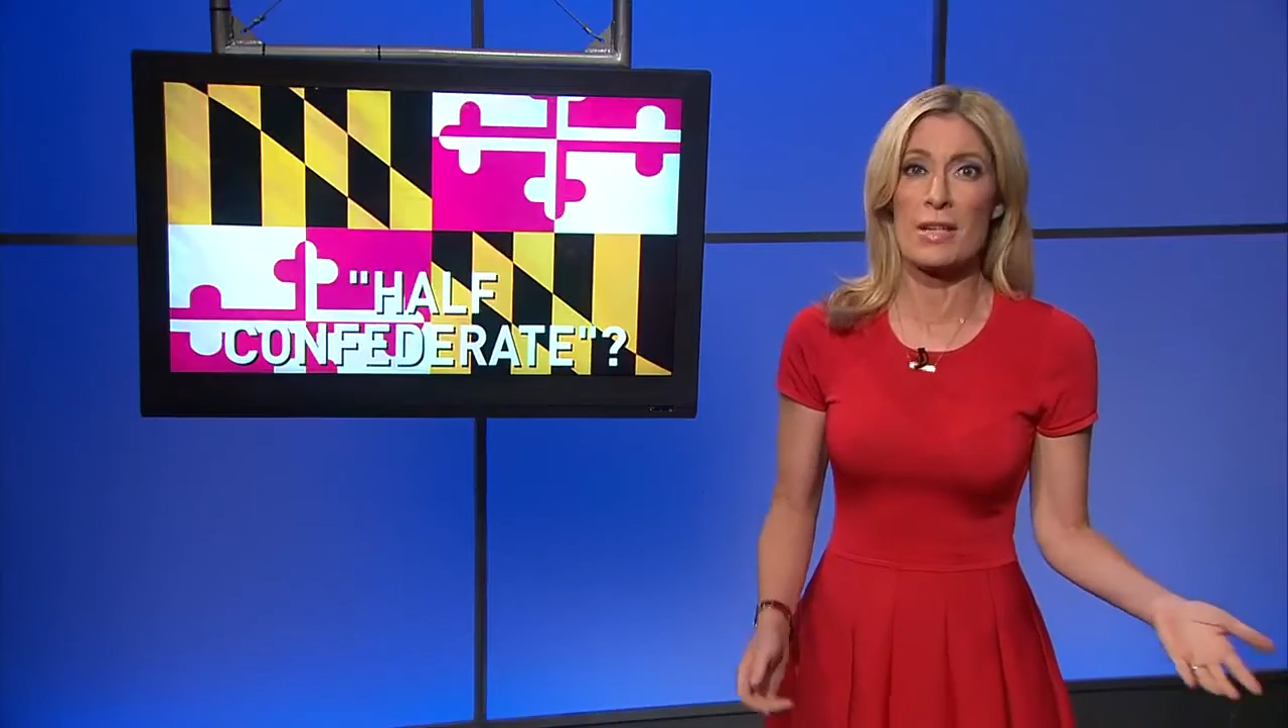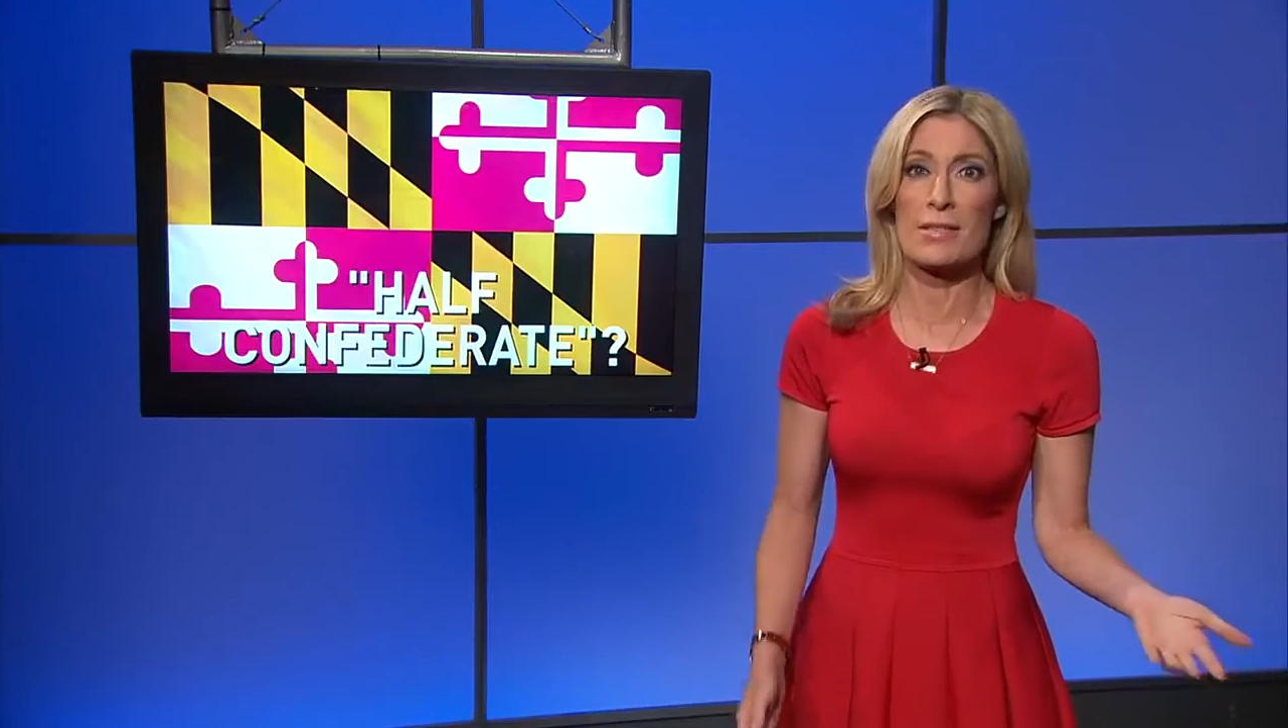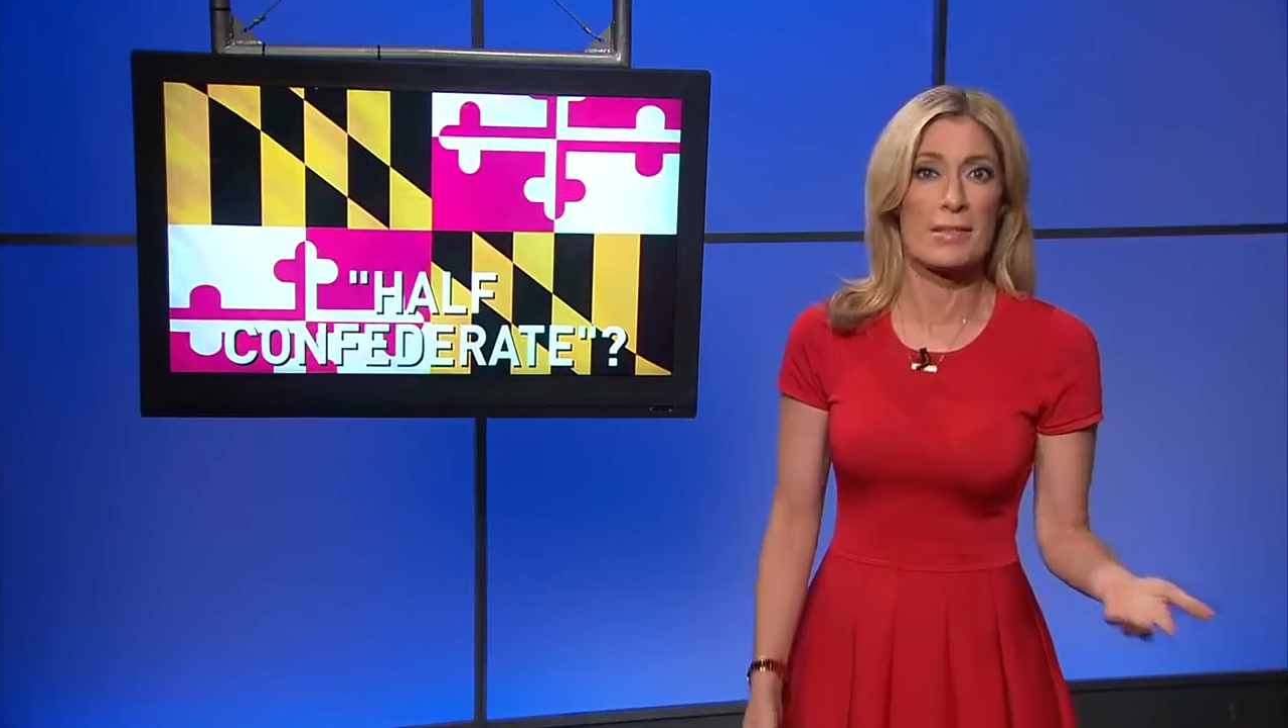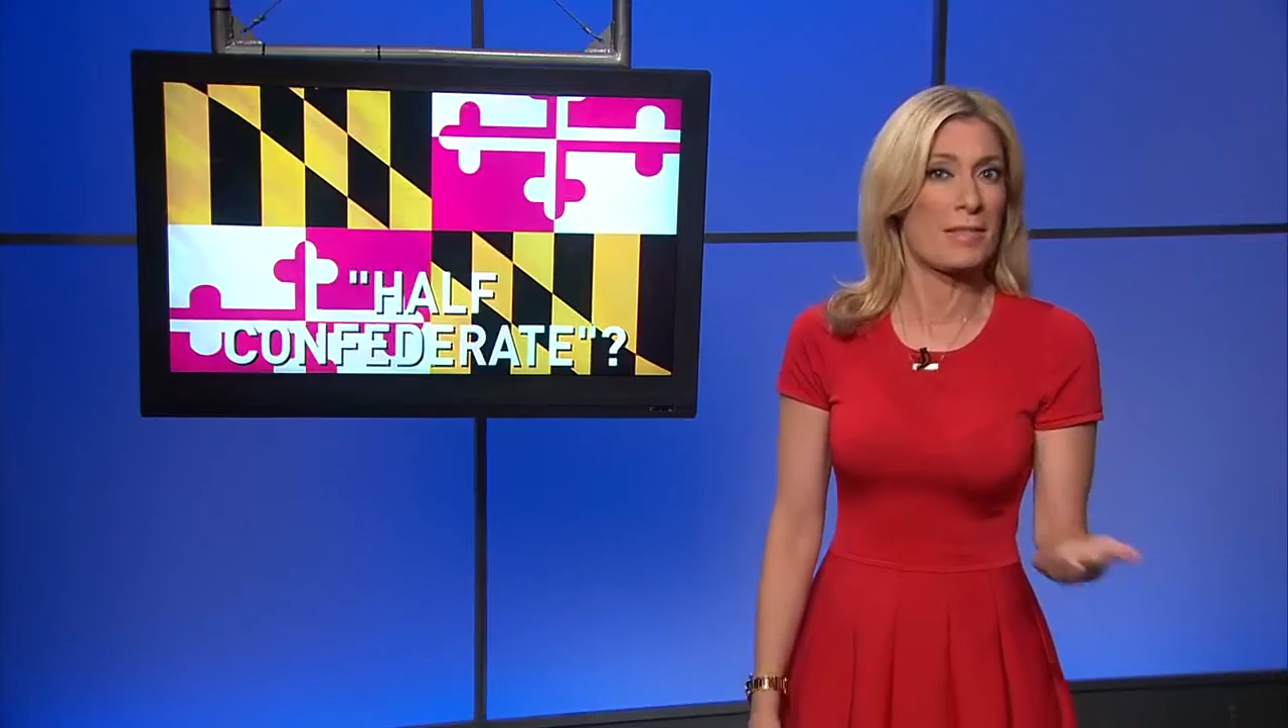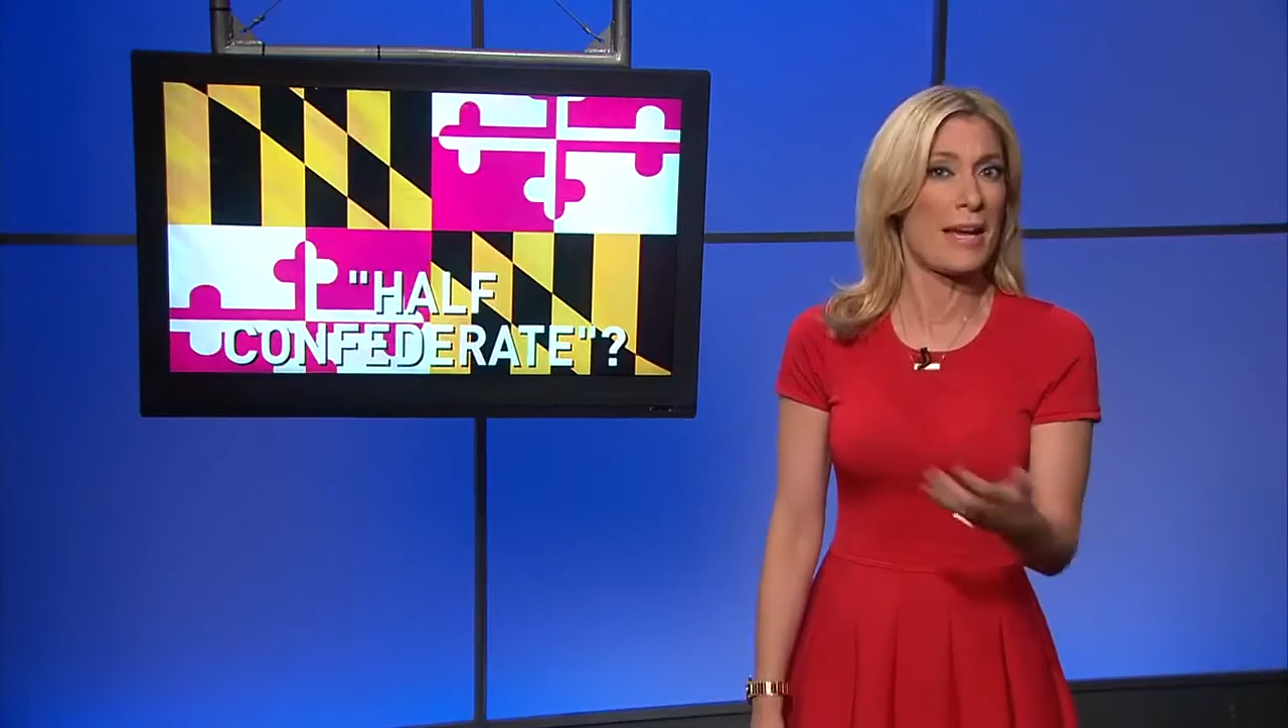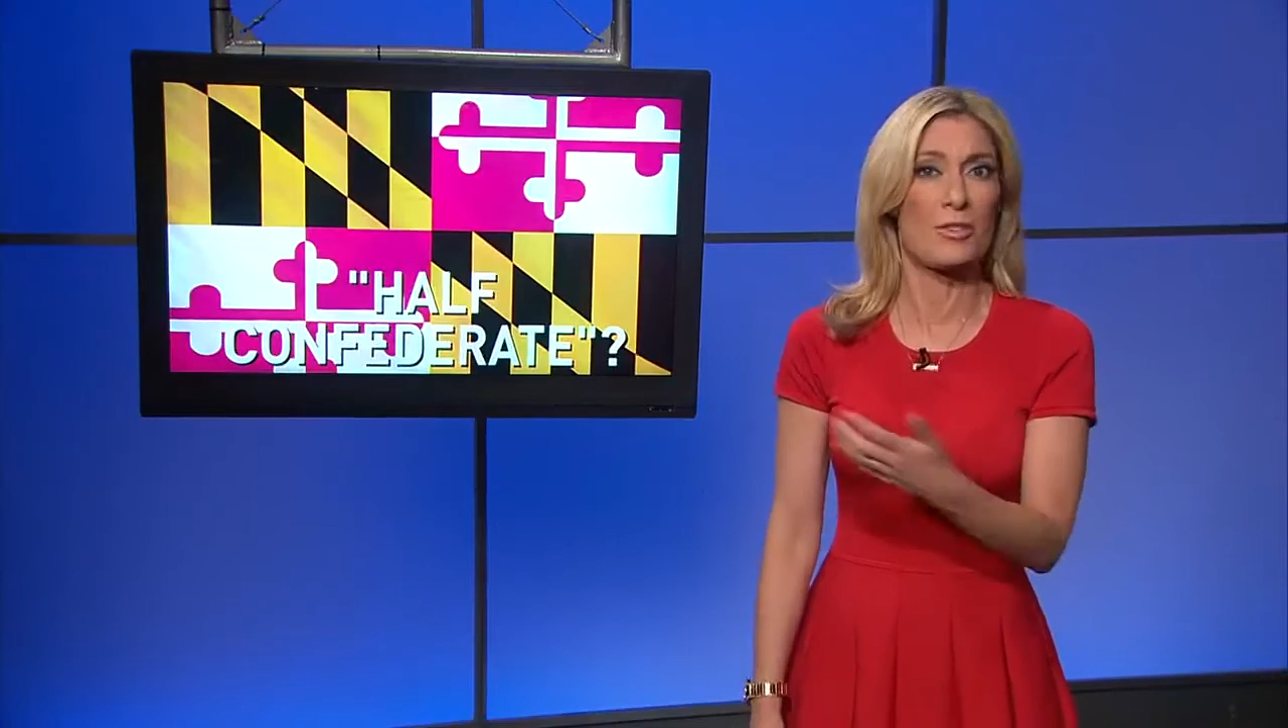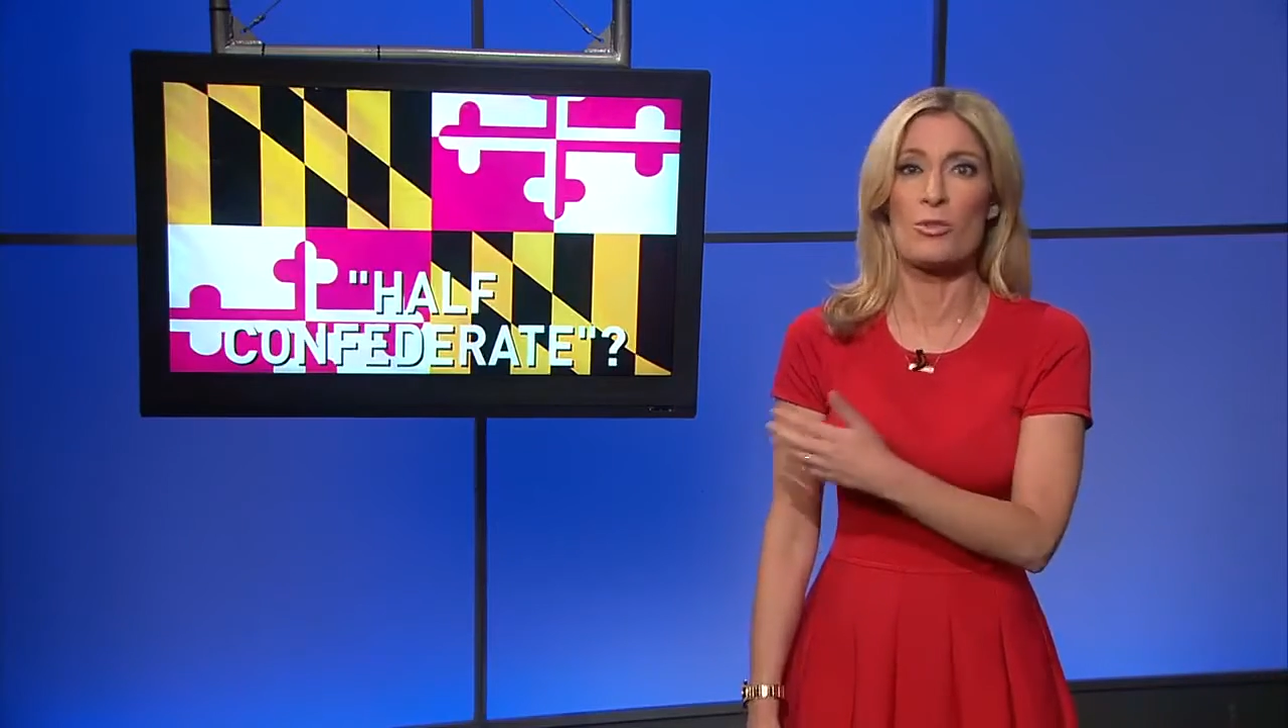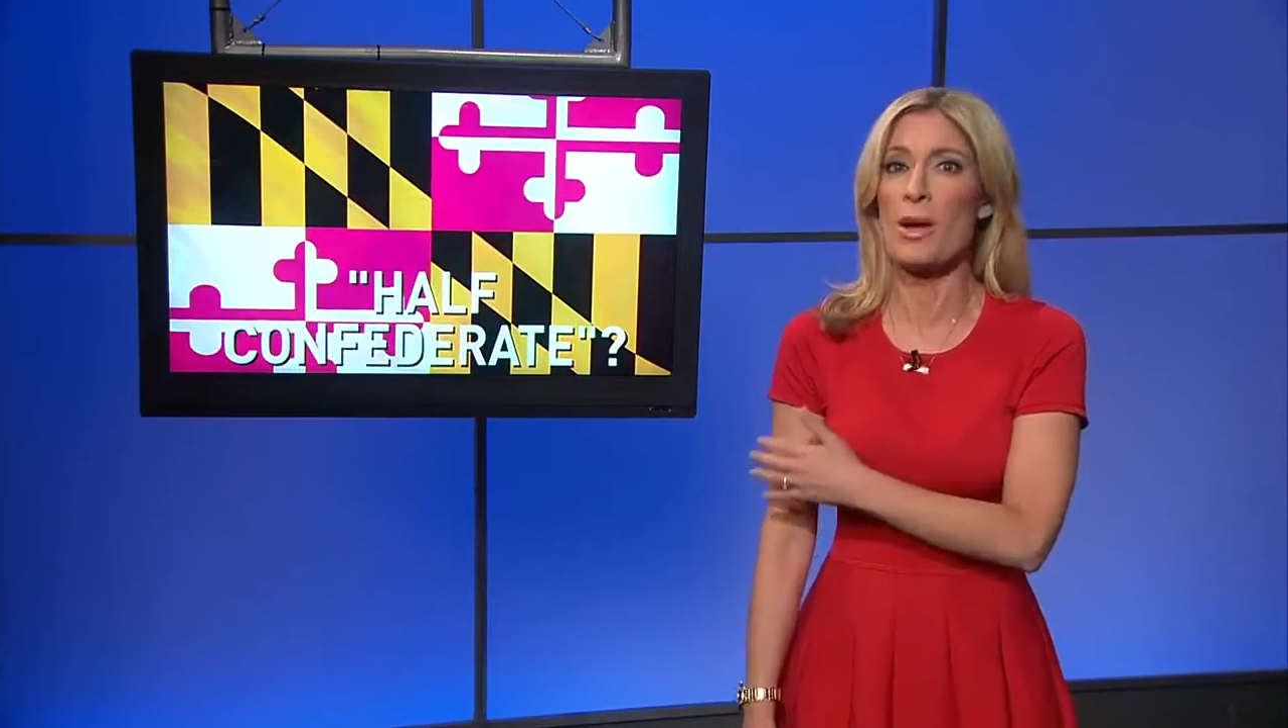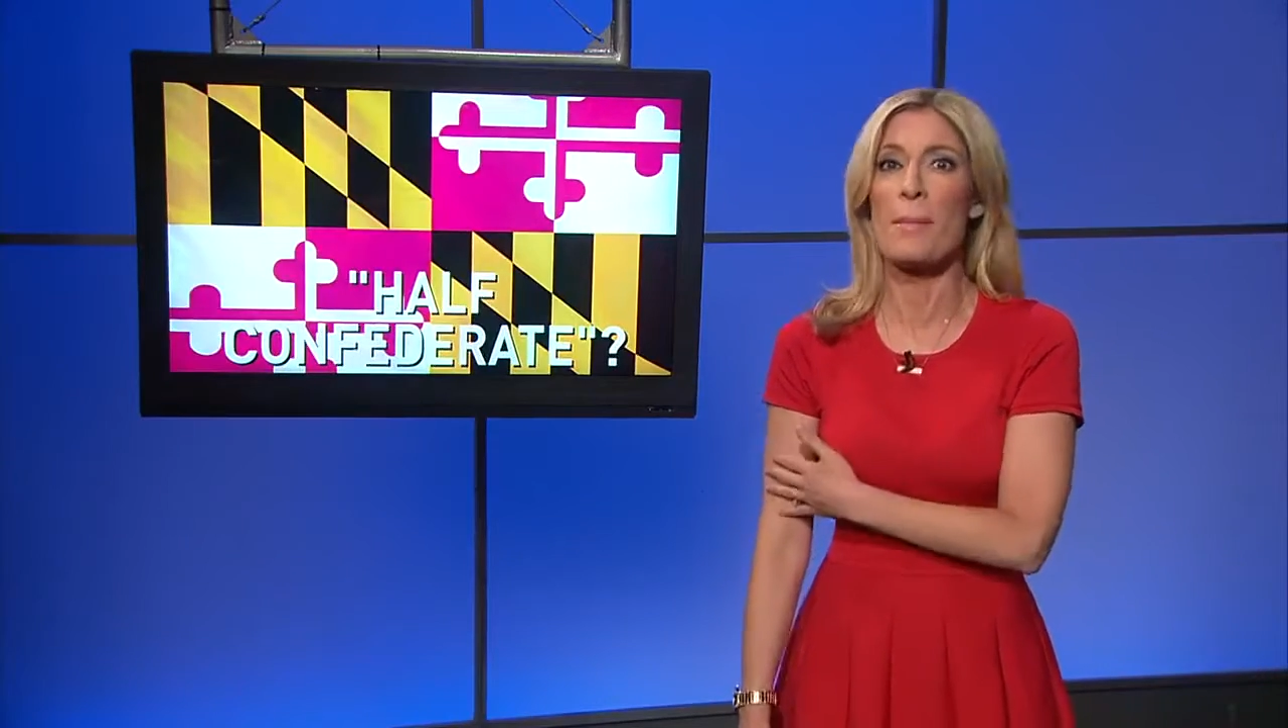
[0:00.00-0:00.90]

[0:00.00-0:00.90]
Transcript: it's tattooed